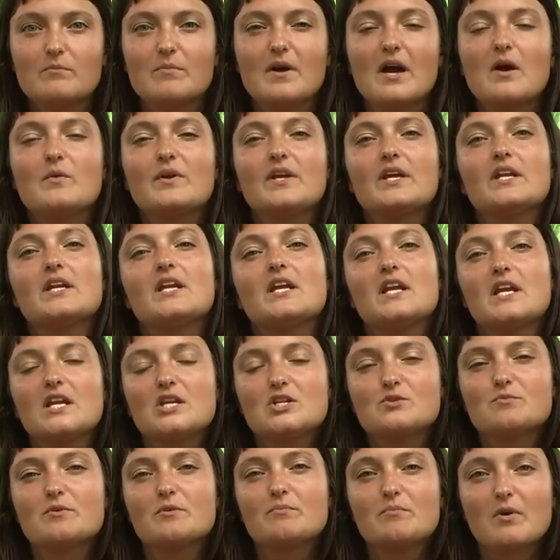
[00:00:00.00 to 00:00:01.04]
how we can
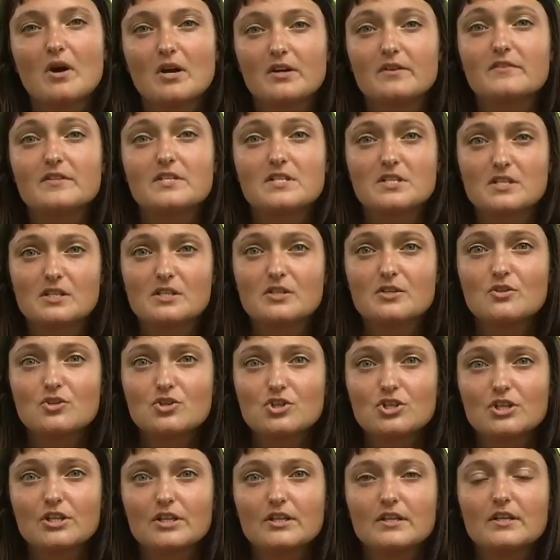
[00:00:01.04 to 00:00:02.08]
each be part of the
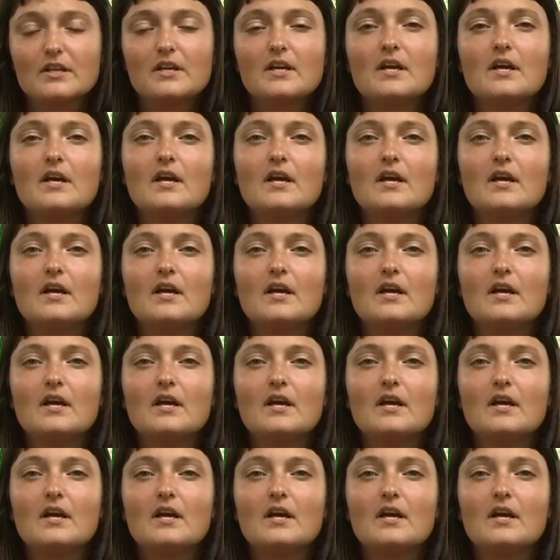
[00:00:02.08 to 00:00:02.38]
solution